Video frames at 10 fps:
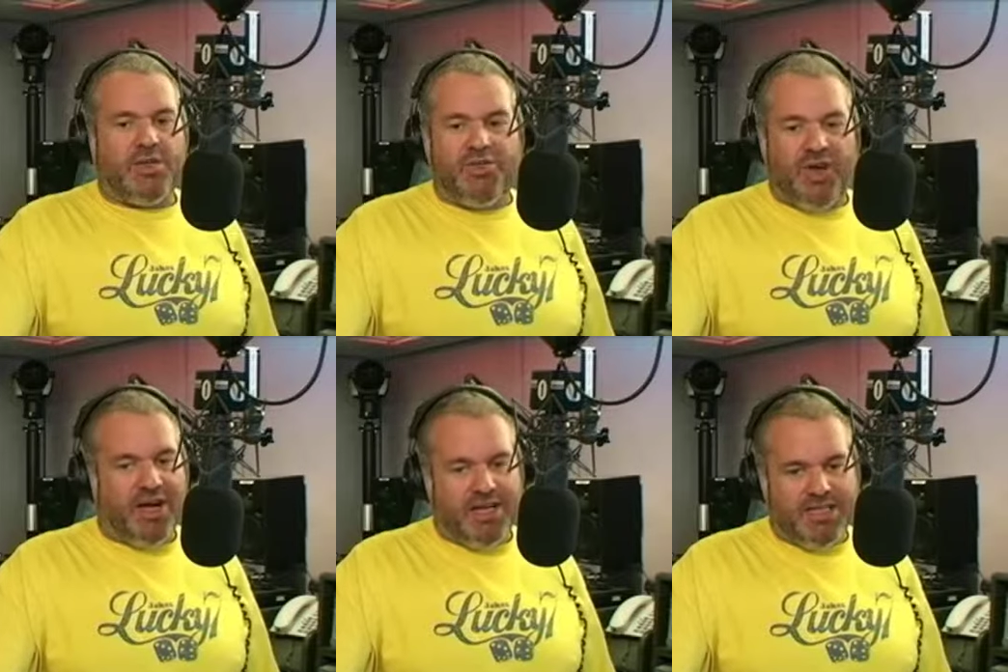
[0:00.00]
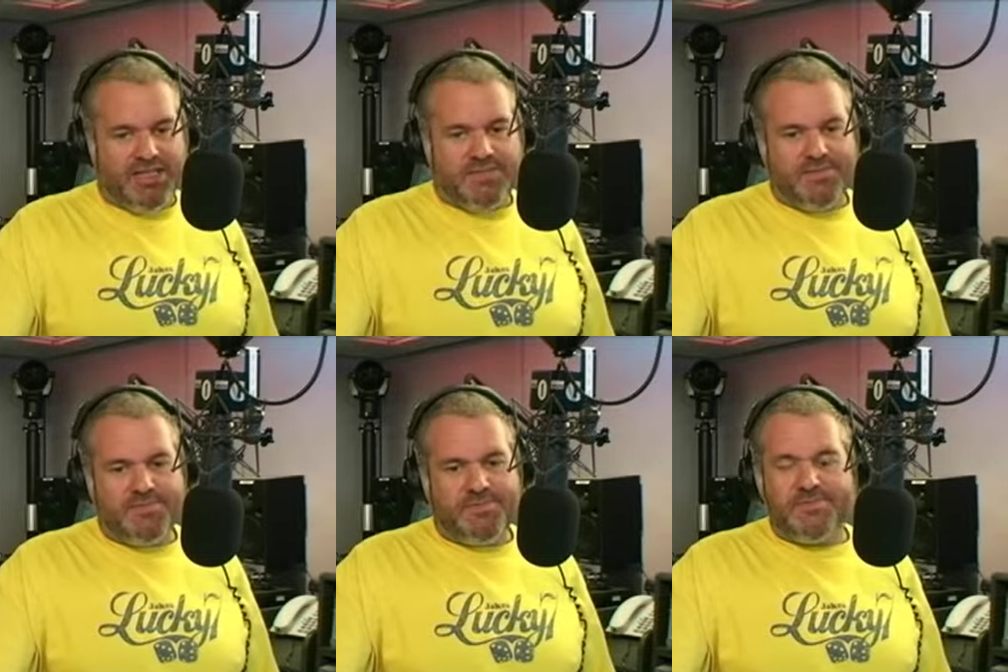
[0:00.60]
had thighs
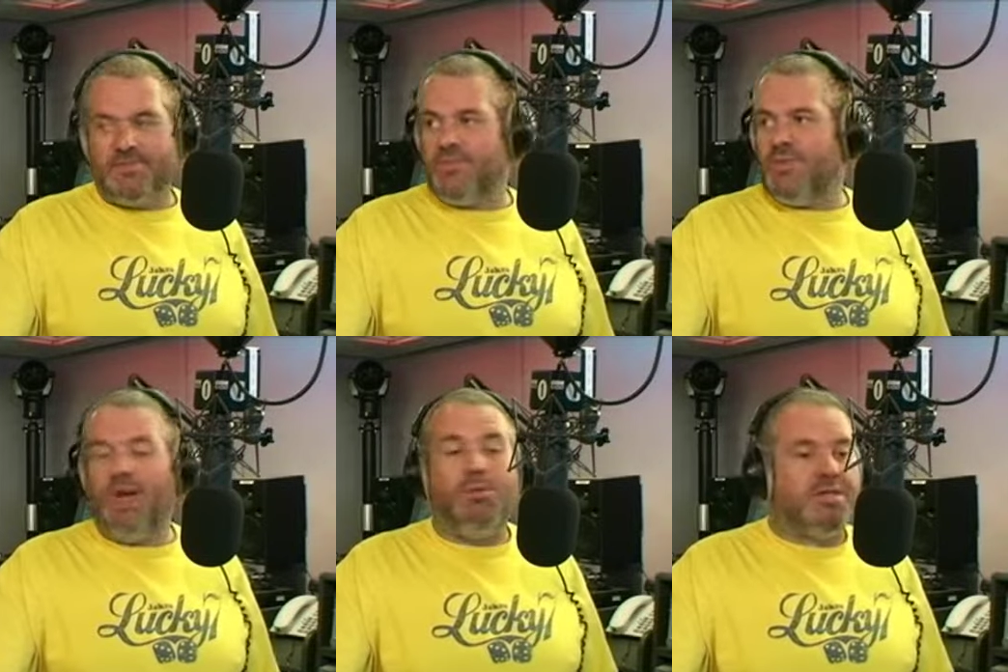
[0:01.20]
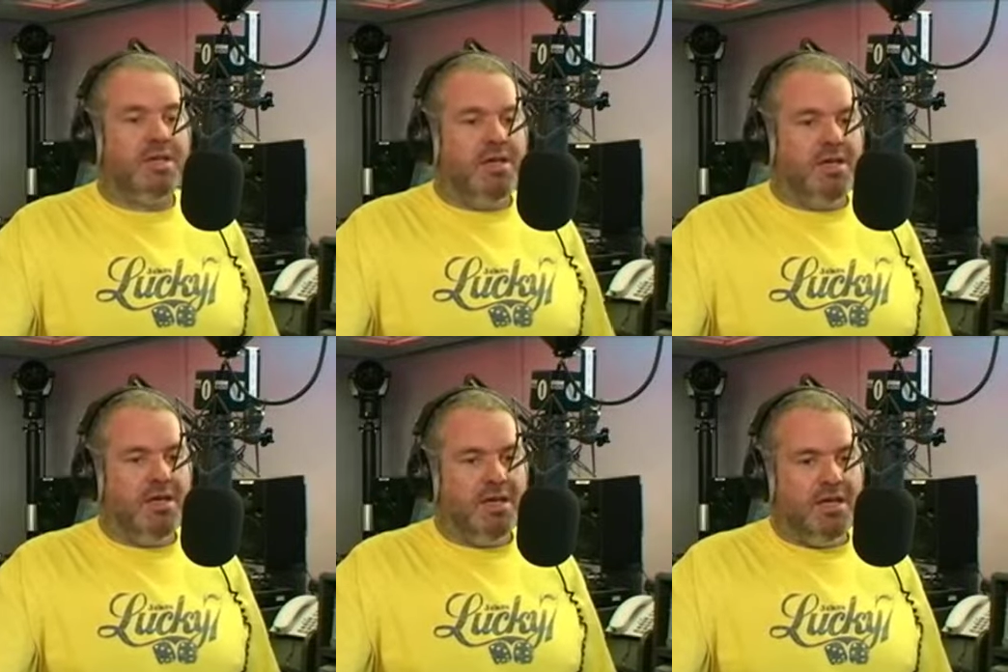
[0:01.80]
That's what I was saying.
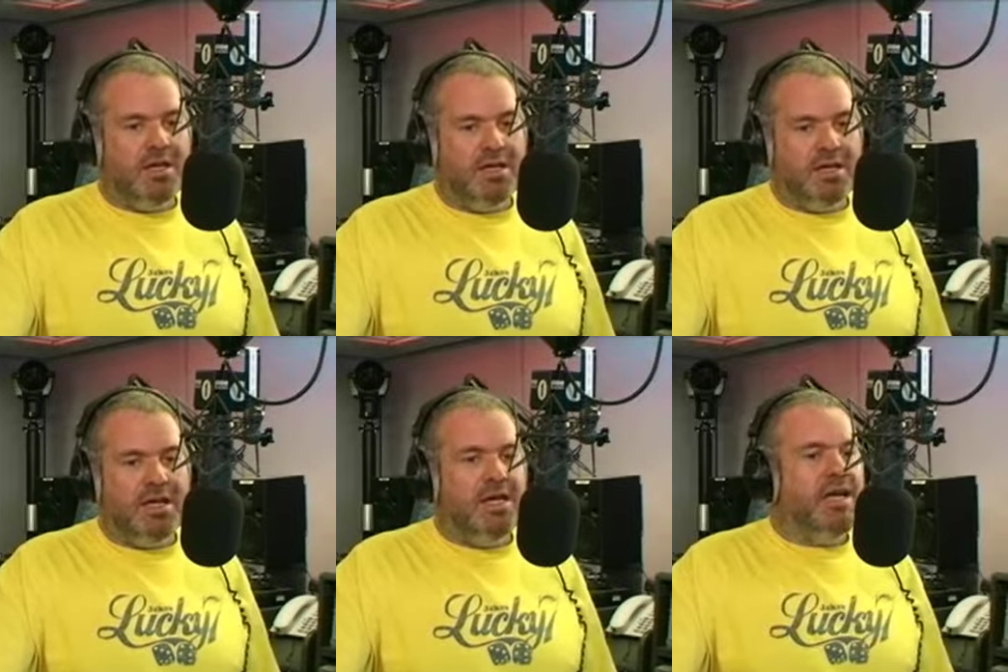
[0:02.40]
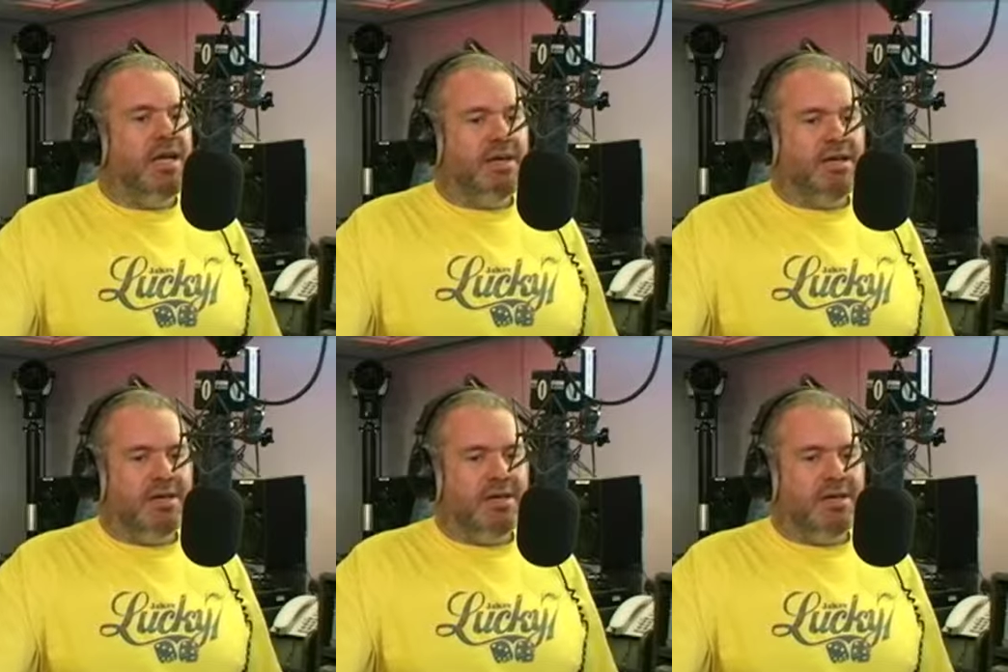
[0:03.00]
Like someone who drove a